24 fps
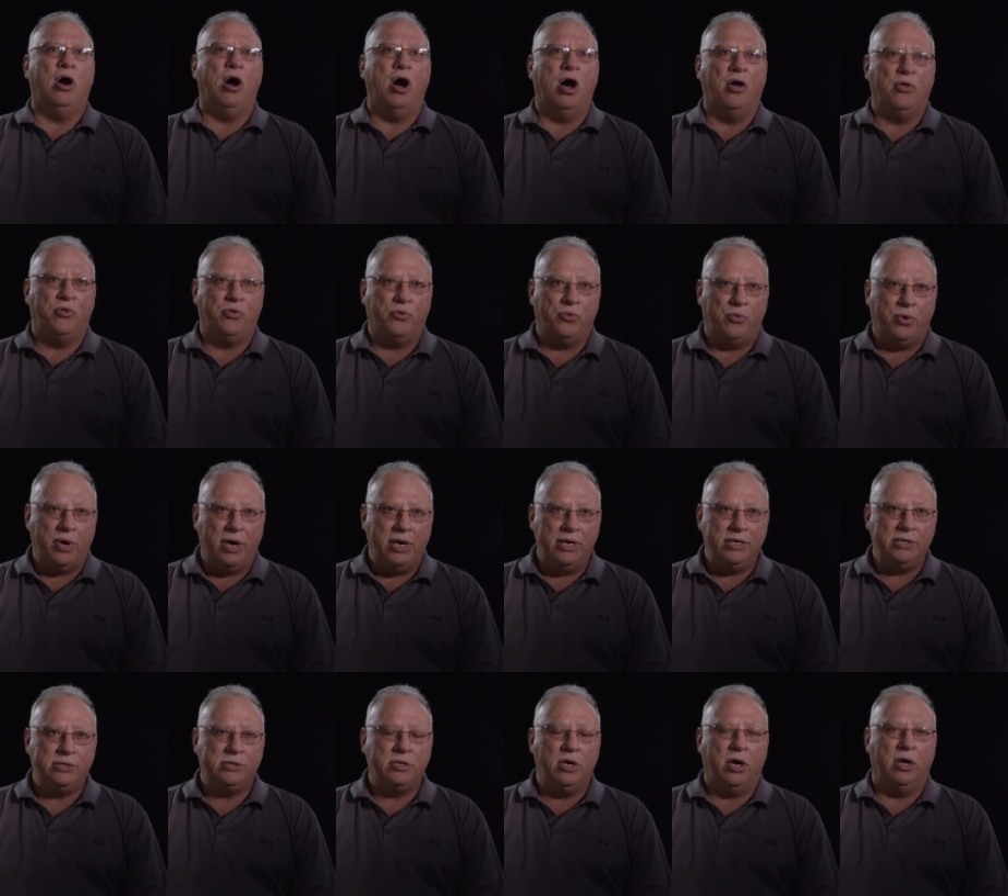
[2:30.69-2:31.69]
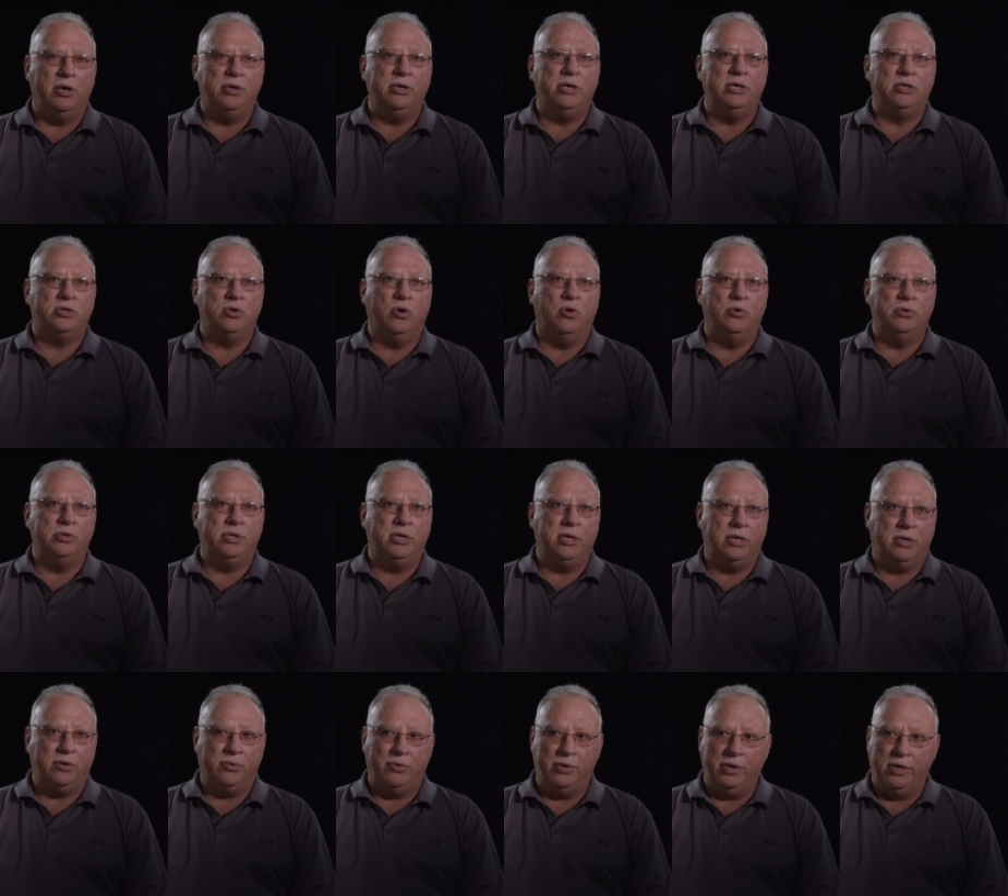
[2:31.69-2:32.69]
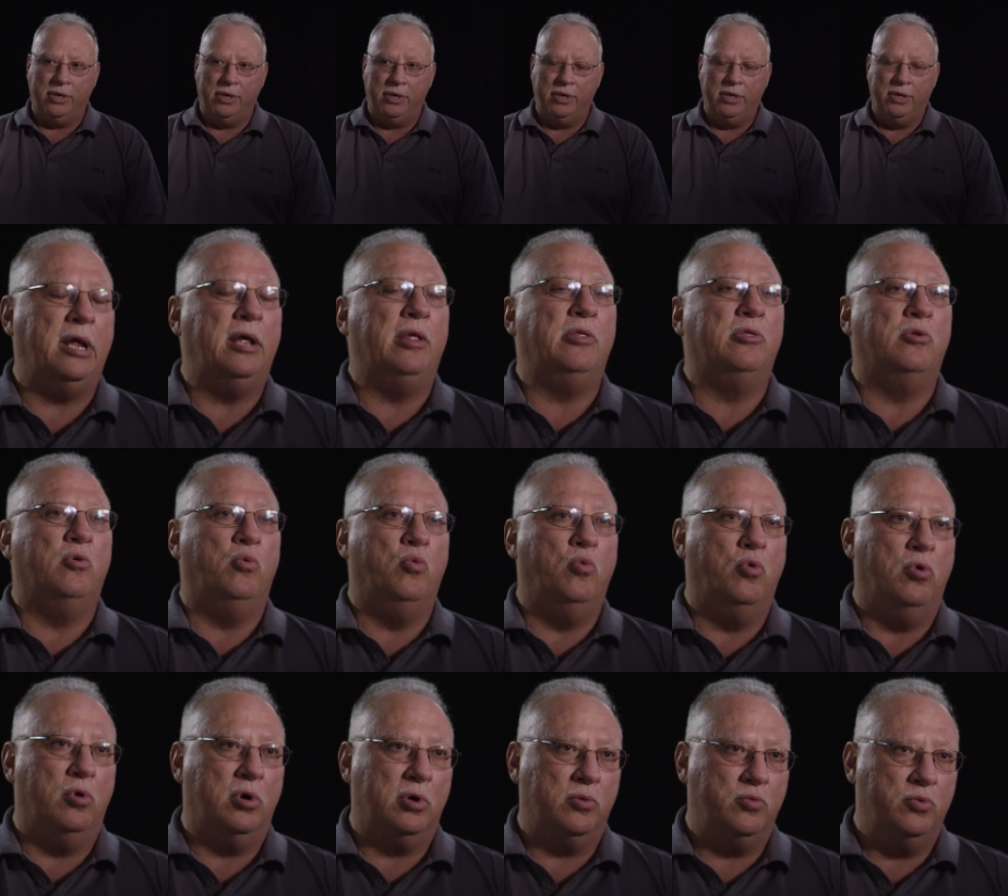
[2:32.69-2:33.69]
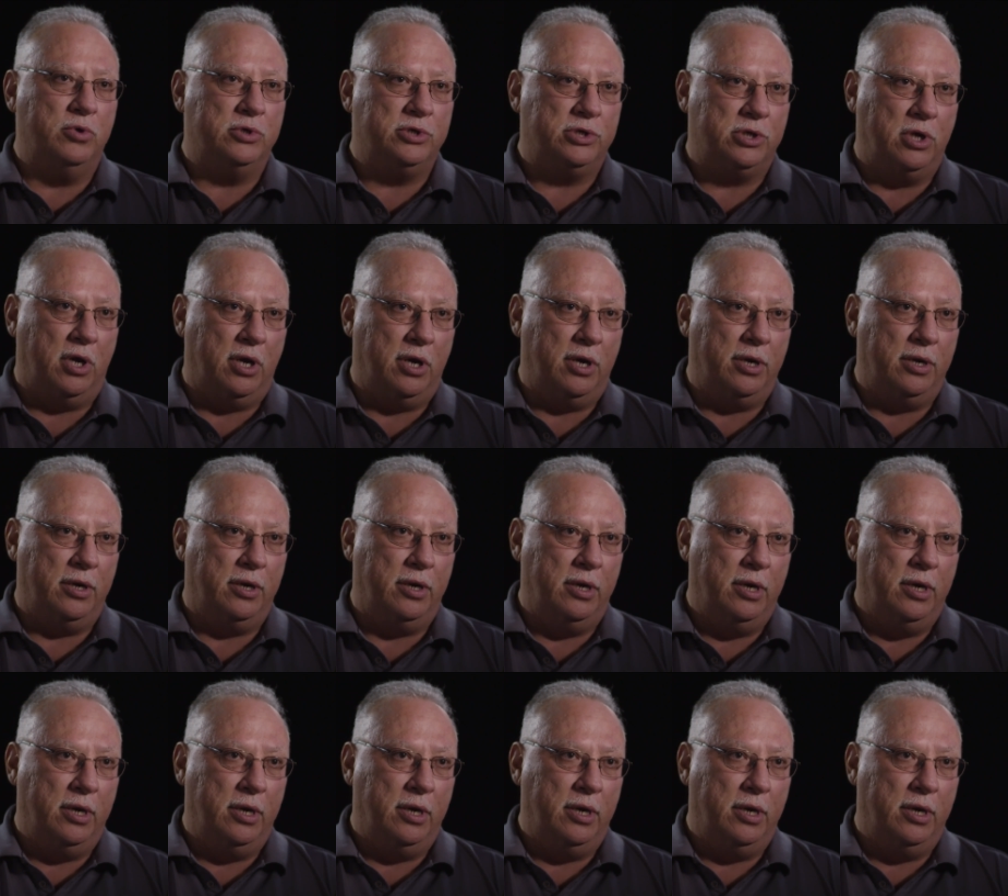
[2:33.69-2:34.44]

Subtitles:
authorized on his own decree, and the war was on.